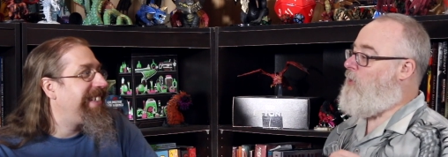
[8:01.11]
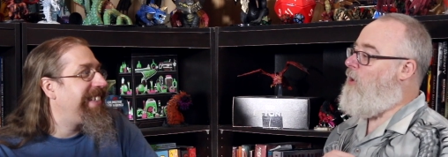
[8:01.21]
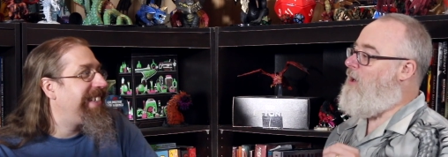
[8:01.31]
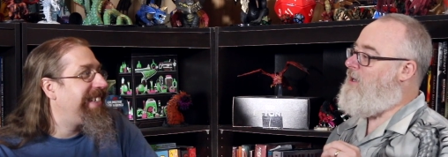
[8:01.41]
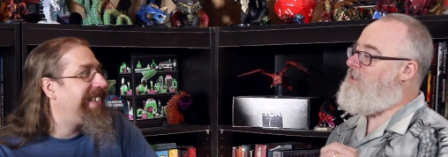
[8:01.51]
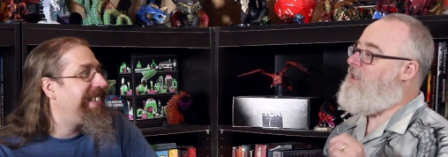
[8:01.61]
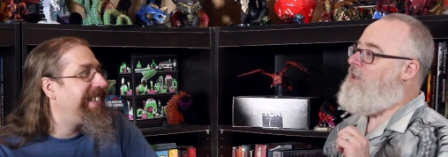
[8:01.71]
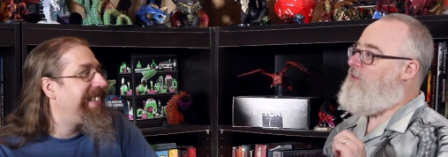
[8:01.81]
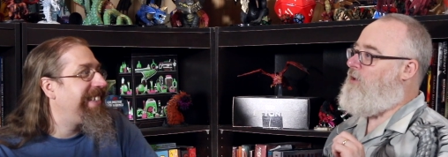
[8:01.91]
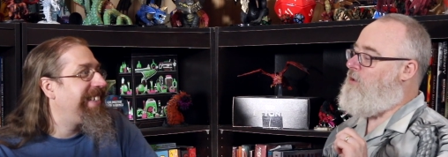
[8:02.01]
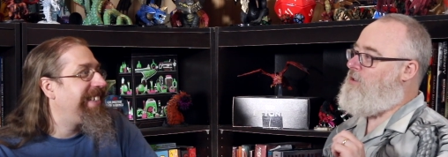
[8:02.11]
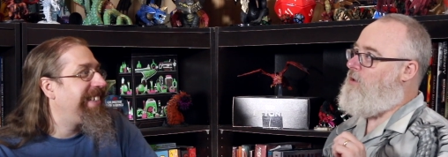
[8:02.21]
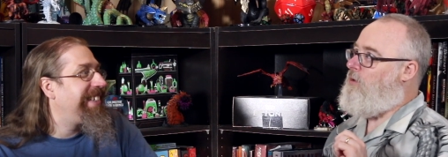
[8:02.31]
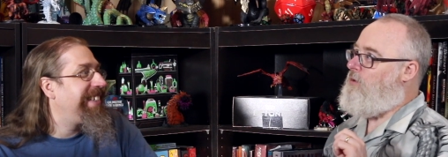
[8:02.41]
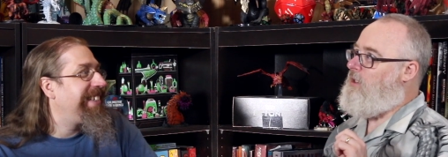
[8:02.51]
Speaker 1: because there's
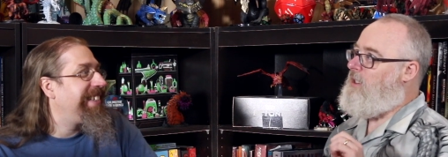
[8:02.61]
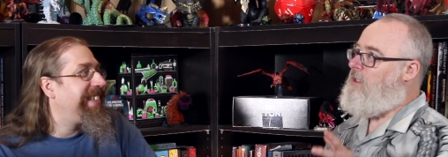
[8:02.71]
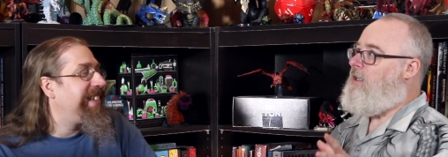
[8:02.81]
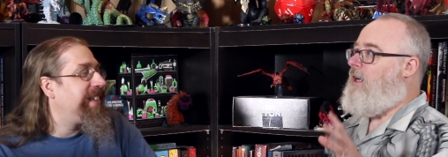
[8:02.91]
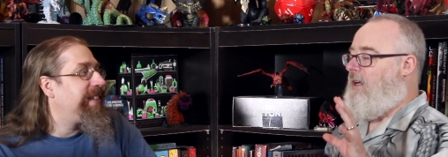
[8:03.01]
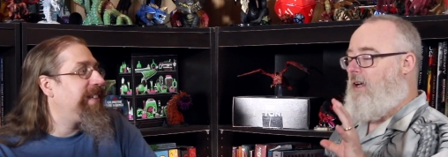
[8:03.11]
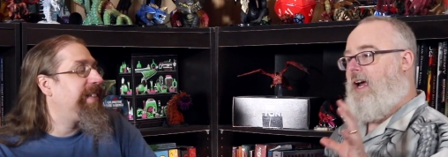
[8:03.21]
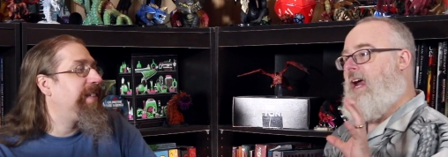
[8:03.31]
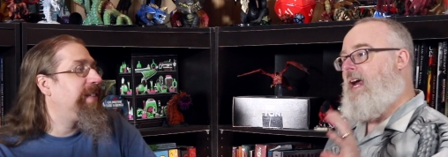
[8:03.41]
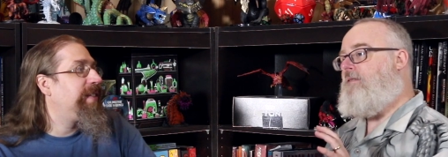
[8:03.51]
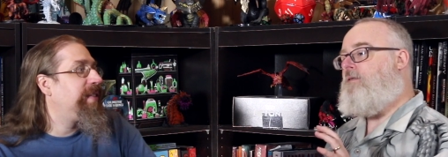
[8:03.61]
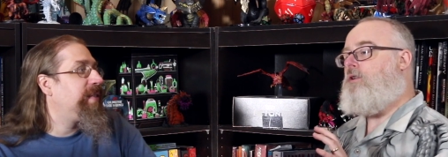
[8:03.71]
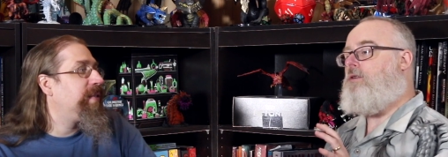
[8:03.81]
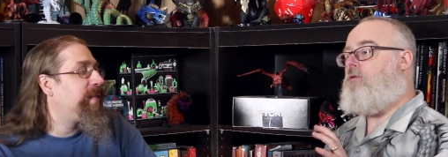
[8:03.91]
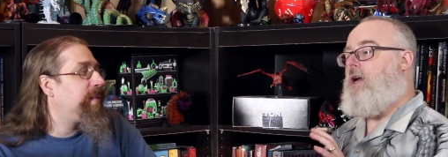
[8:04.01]
only a
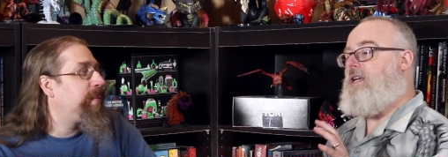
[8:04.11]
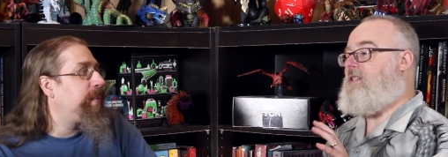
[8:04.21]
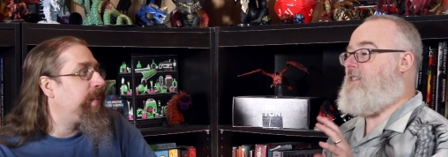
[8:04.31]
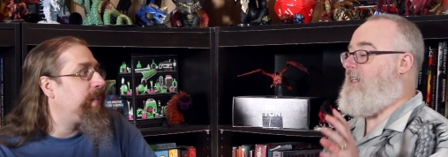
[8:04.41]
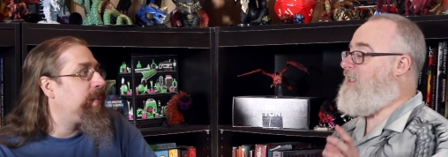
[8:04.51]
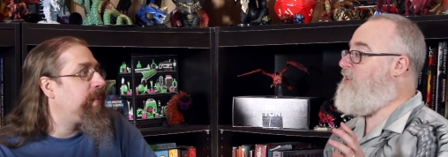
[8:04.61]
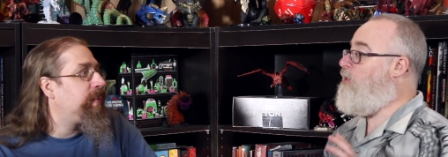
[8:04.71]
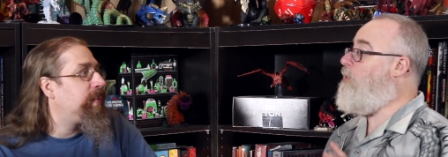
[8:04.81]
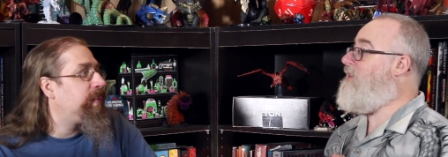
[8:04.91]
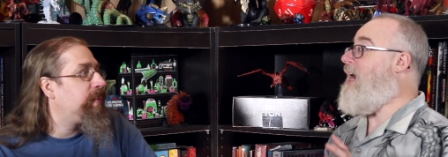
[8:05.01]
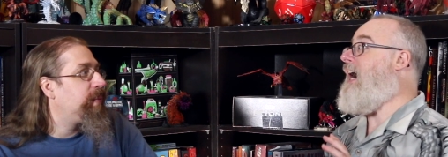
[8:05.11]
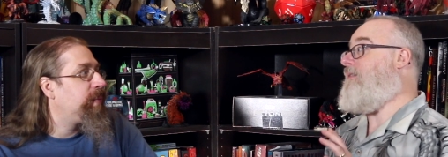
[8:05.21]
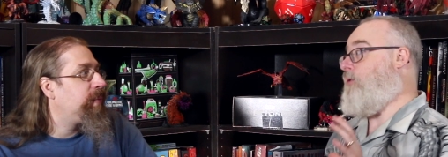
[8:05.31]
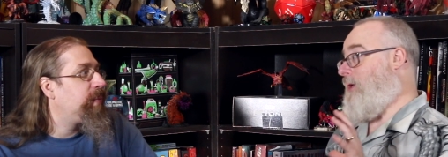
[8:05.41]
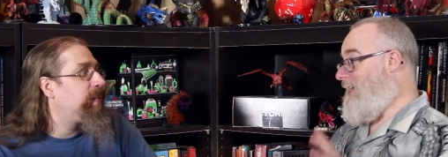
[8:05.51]
handful of races that can do what the
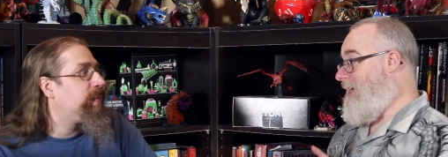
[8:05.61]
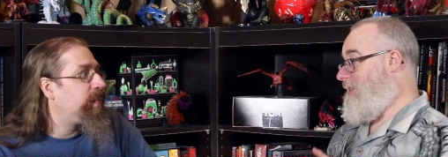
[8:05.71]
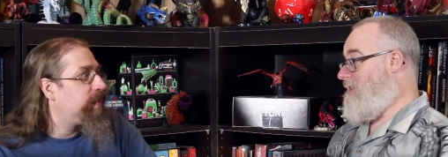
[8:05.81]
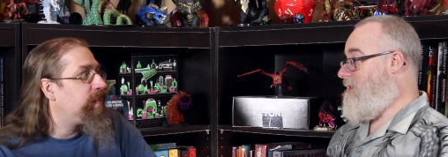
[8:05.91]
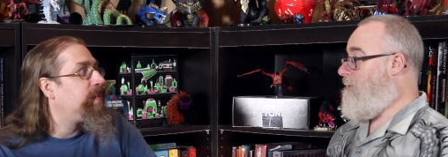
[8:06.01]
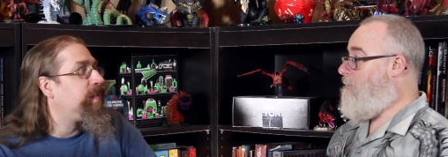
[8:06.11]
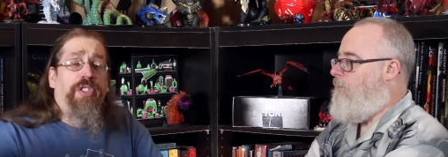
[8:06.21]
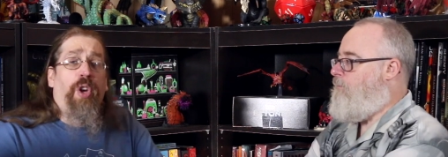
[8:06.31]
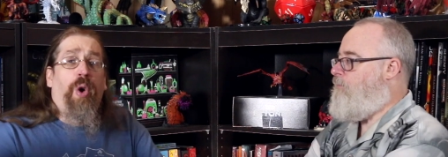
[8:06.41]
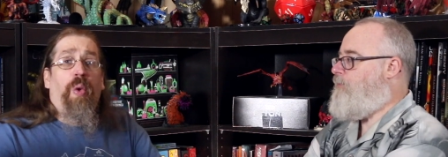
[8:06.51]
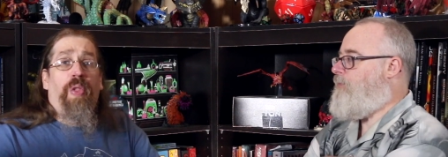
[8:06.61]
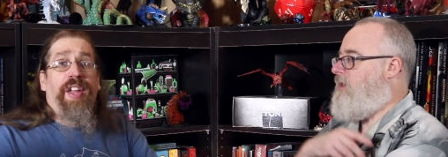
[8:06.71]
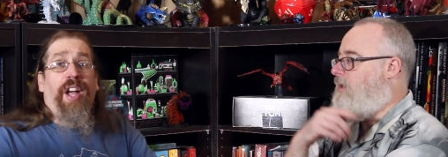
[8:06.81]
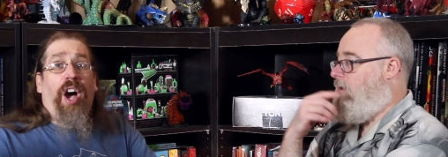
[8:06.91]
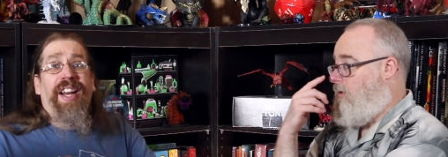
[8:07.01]
envoy does.
Speaker 2: So
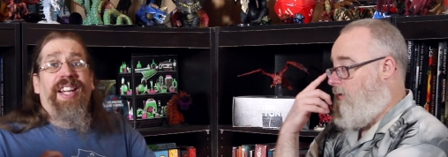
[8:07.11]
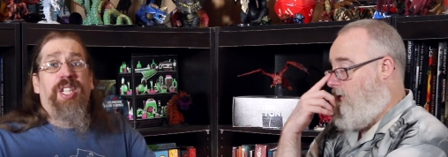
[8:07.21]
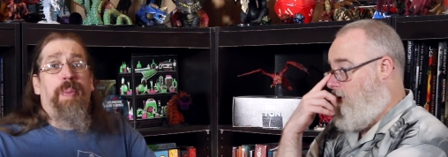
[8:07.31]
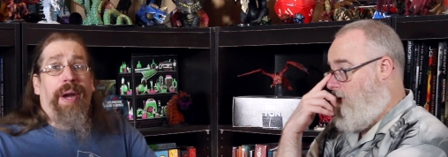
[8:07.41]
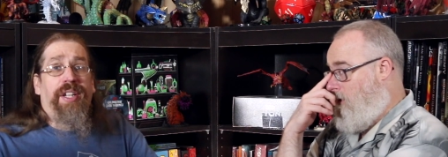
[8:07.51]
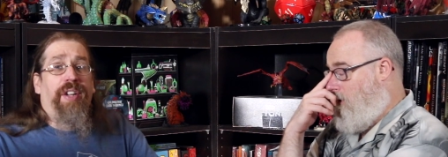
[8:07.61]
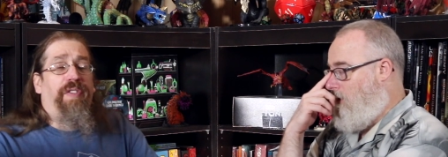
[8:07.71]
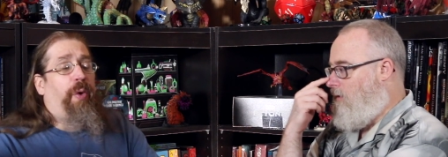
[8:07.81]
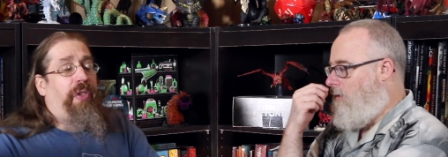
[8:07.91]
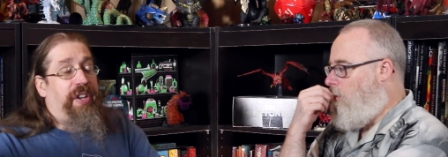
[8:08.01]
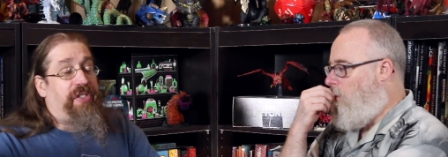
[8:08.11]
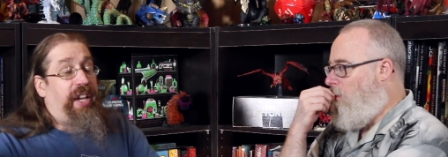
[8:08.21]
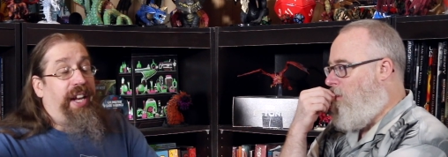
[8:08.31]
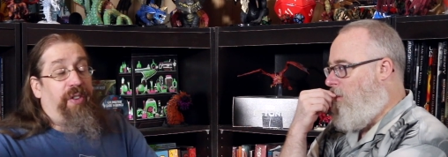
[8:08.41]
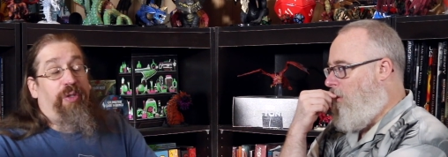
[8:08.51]
the unexpected for this,
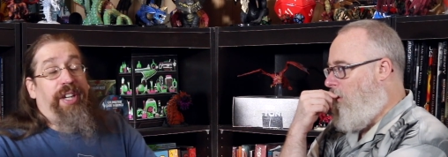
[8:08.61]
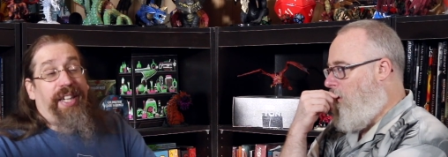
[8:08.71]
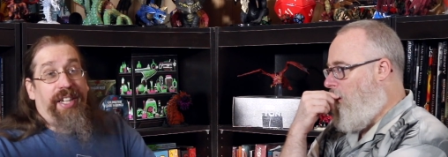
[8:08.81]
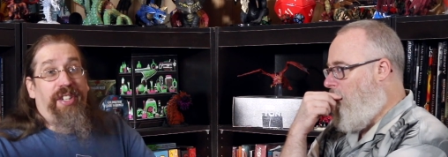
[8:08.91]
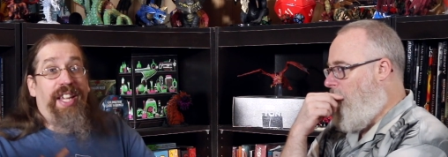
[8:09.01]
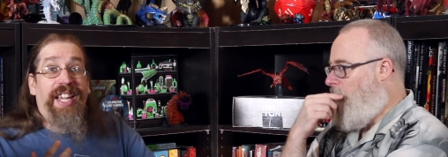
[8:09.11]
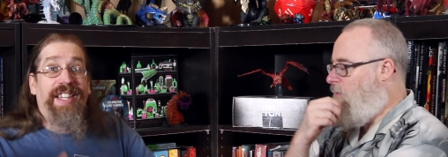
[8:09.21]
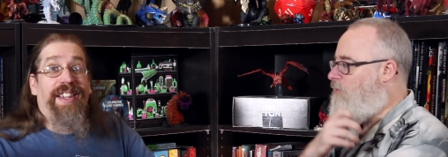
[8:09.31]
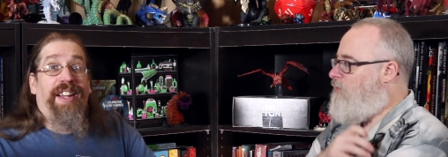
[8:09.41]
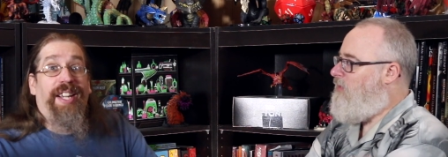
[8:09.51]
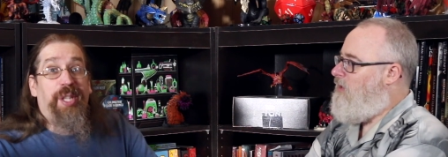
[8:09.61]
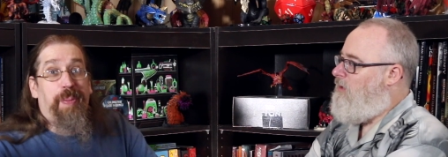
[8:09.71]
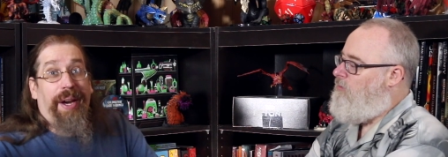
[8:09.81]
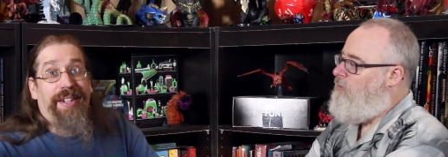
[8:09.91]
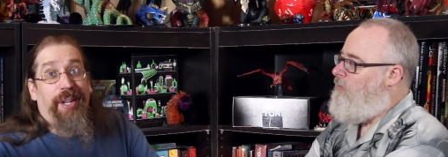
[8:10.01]
and it really is
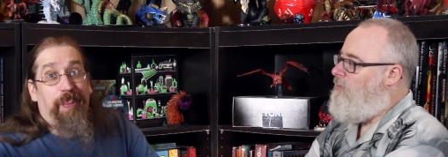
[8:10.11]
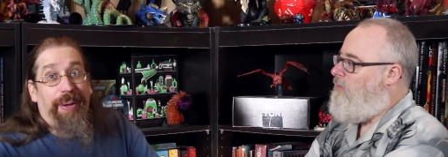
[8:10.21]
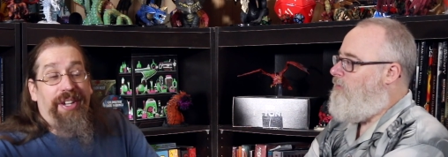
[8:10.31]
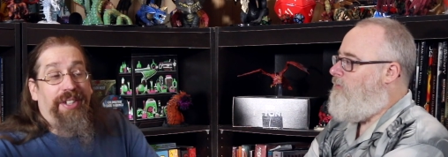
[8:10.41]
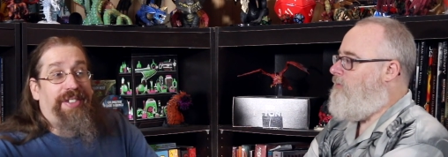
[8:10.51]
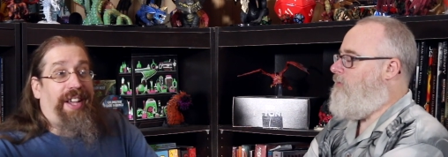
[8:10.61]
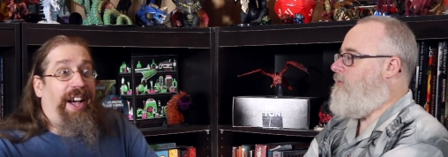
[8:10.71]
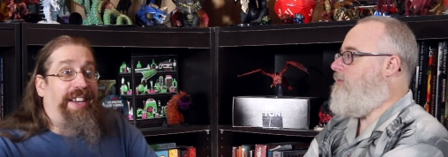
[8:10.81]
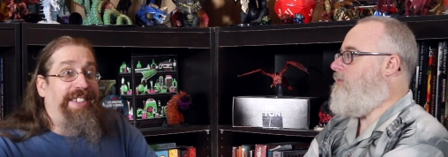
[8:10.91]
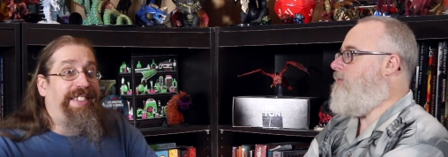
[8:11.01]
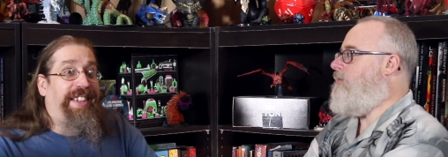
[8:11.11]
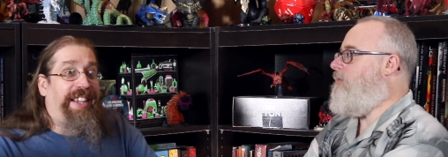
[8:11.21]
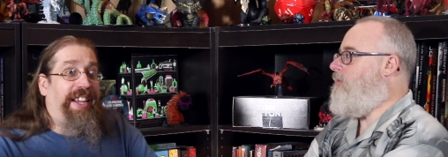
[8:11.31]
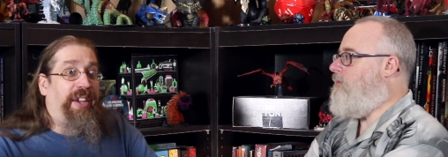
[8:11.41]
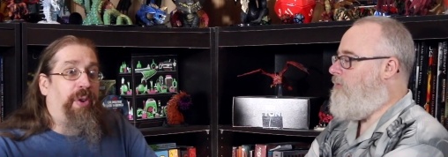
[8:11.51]
unexpected because
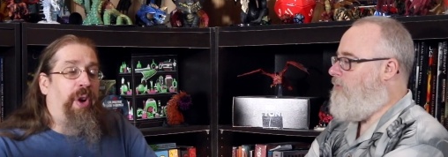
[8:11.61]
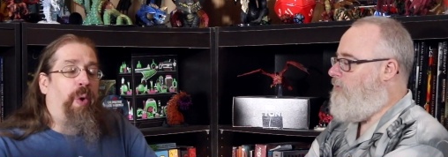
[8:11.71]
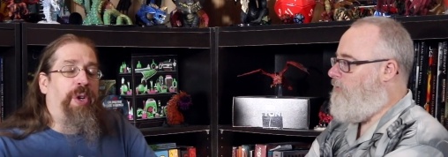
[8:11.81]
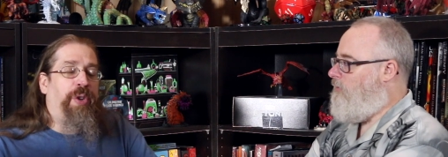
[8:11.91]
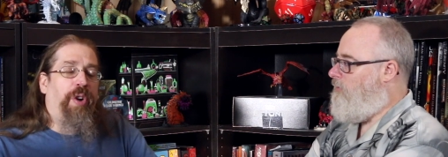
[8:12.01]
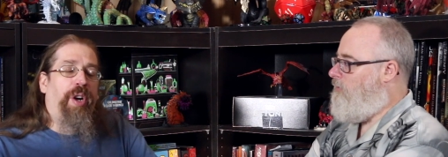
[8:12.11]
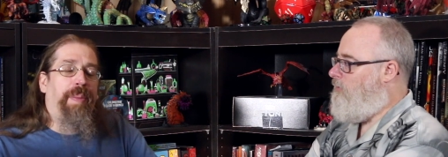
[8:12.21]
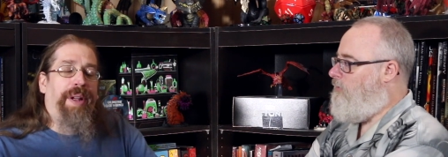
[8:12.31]
honestly, you know, when you talk